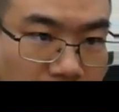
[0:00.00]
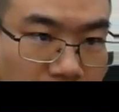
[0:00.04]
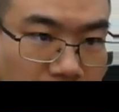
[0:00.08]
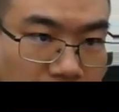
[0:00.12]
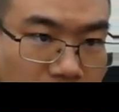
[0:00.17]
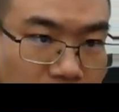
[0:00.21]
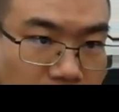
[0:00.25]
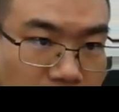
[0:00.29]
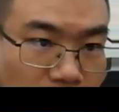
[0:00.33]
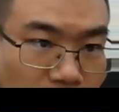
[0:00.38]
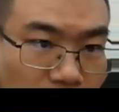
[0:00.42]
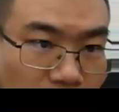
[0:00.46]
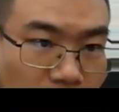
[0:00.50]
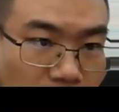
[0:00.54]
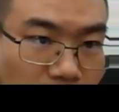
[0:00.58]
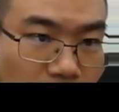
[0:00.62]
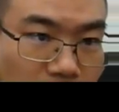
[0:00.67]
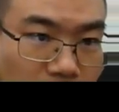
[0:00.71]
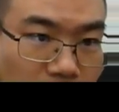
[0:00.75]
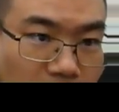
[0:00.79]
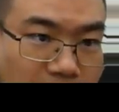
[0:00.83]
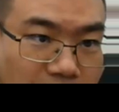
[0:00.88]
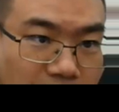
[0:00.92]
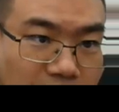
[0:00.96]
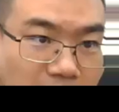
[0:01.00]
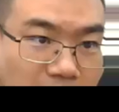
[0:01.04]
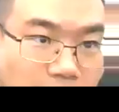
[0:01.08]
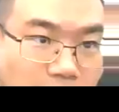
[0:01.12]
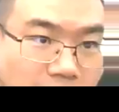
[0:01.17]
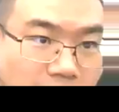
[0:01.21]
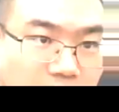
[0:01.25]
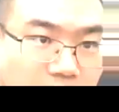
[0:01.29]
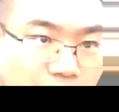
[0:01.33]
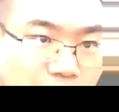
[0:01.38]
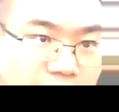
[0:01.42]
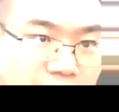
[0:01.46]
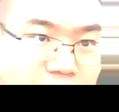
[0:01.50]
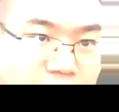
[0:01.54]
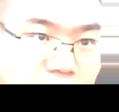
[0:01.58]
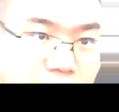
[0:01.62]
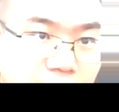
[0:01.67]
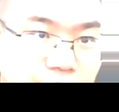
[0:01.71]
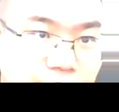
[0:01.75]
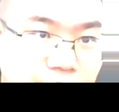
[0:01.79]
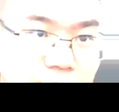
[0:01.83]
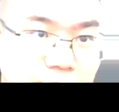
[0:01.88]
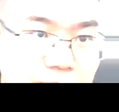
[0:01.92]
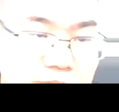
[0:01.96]
So we are the moderator
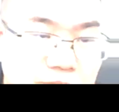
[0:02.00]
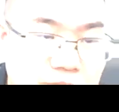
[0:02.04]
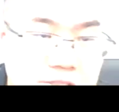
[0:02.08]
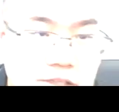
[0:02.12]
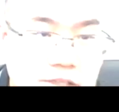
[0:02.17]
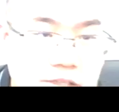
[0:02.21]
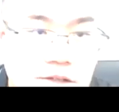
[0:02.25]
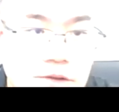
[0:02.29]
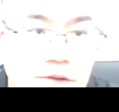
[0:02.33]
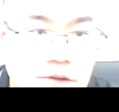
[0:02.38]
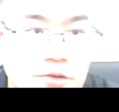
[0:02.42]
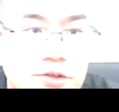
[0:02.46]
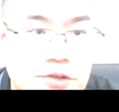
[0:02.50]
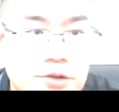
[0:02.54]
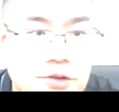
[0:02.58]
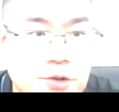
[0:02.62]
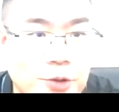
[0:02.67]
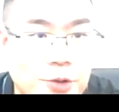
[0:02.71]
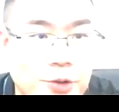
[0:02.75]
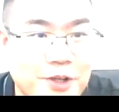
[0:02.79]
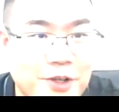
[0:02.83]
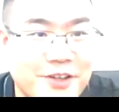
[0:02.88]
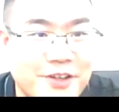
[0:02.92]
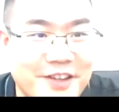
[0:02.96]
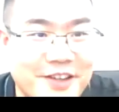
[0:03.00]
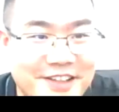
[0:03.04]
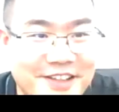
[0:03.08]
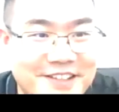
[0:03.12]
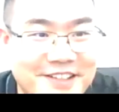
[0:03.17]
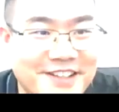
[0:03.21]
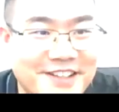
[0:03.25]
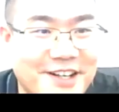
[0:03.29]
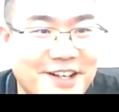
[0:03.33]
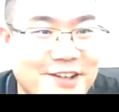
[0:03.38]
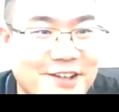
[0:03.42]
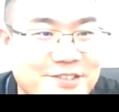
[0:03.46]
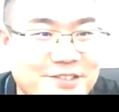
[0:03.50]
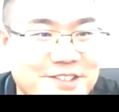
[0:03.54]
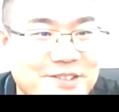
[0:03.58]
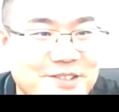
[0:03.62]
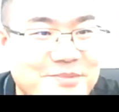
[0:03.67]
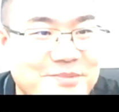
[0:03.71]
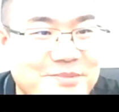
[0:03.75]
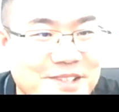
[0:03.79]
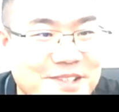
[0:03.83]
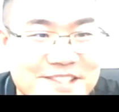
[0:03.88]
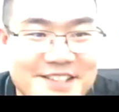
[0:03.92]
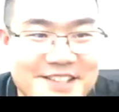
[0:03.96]
of the meeting or the coordinator of the
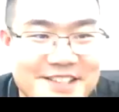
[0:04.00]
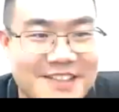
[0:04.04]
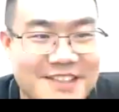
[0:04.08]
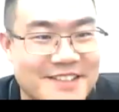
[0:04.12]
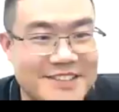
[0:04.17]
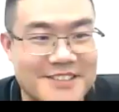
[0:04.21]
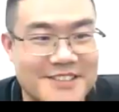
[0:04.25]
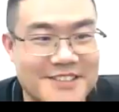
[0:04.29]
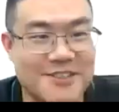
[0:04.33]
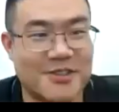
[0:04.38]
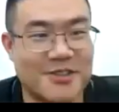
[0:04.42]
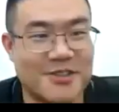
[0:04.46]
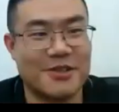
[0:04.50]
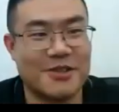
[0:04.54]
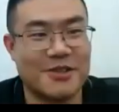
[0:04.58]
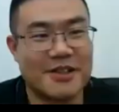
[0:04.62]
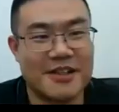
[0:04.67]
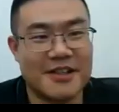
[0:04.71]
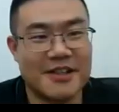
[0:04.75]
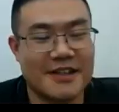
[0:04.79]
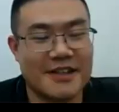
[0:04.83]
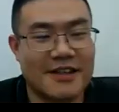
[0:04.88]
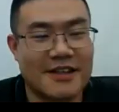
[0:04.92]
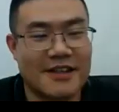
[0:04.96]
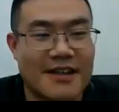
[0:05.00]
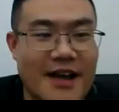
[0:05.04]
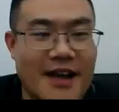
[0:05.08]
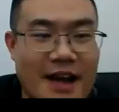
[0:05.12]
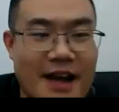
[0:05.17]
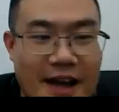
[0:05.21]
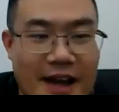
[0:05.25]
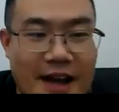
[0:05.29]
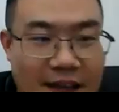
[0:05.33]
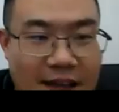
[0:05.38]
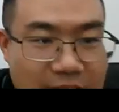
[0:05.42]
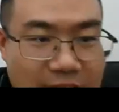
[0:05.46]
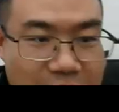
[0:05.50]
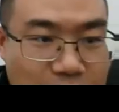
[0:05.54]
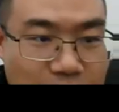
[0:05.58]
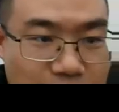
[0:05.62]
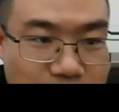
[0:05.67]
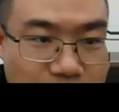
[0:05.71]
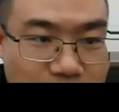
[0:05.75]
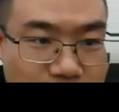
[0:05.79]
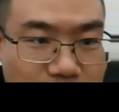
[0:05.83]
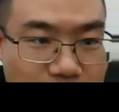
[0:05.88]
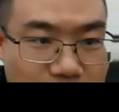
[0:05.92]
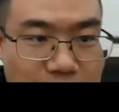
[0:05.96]
meeting. So I go
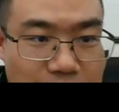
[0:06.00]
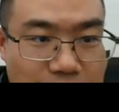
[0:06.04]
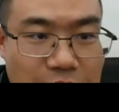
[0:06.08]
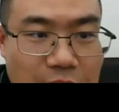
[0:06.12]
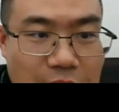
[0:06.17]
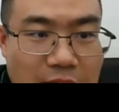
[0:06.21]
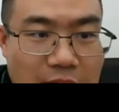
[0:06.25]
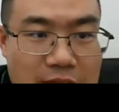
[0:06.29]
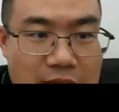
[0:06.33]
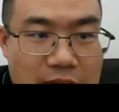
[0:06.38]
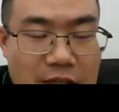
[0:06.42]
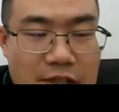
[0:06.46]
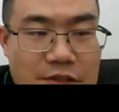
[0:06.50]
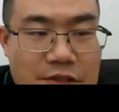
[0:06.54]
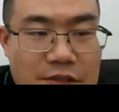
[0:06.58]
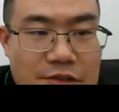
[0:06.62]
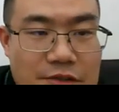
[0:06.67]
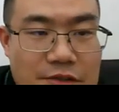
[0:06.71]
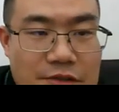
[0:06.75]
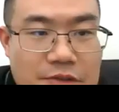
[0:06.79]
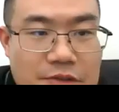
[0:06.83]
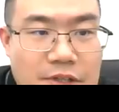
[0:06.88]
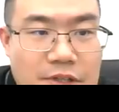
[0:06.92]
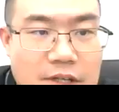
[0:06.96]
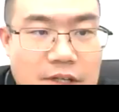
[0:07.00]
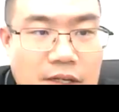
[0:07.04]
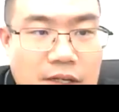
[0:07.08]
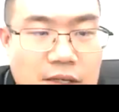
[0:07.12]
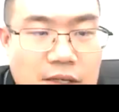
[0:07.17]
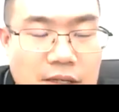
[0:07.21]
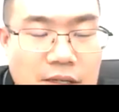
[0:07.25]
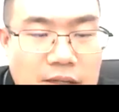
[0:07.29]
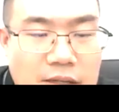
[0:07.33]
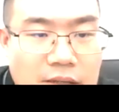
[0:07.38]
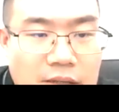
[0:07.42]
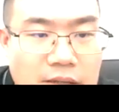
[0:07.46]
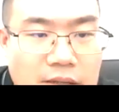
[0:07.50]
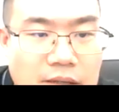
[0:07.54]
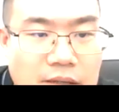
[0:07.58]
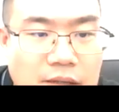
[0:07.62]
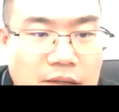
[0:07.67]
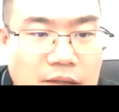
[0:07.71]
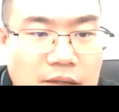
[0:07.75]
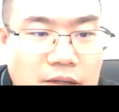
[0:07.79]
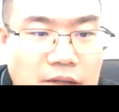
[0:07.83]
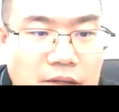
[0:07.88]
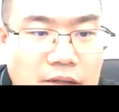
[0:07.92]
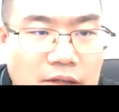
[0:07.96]
directly to the
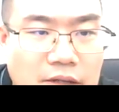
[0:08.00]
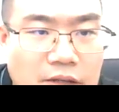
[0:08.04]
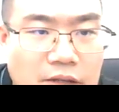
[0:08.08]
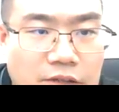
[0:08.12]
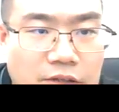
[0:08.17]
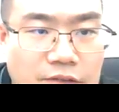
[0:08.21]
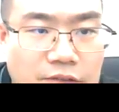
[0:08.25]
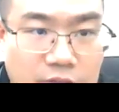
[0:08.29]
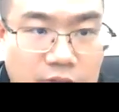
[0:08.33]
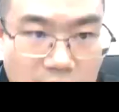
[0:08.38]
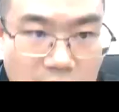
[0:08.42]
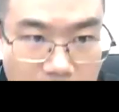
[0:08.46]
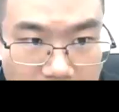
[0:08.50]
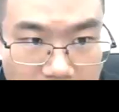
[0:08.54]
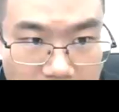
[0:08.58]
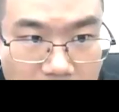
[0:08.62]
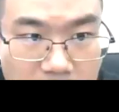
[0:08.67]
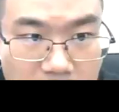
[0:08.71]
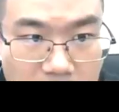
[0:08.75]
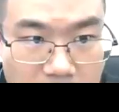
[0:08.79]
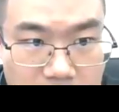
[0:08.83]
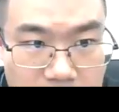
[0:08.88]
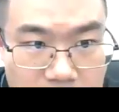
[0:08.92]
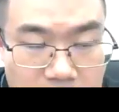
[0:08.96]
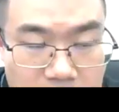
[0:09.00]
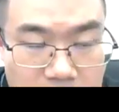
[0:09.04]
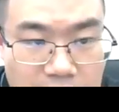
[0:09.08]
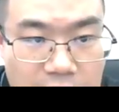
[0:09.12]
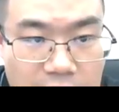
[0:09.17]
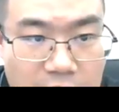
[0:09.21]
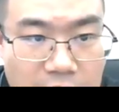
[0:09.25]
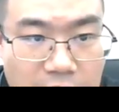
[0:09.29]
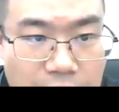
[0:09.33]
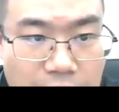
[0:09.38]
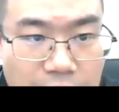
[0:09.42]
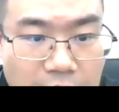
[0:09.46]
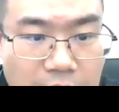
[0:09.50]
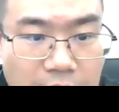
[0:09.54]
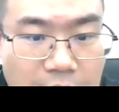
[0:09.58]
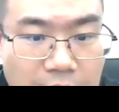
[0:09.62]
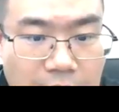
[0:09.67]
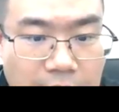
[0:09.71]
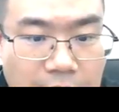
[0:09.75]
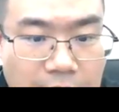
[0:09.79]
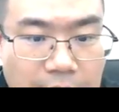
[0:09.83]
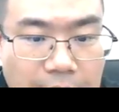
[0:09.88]
third part. Is that okay?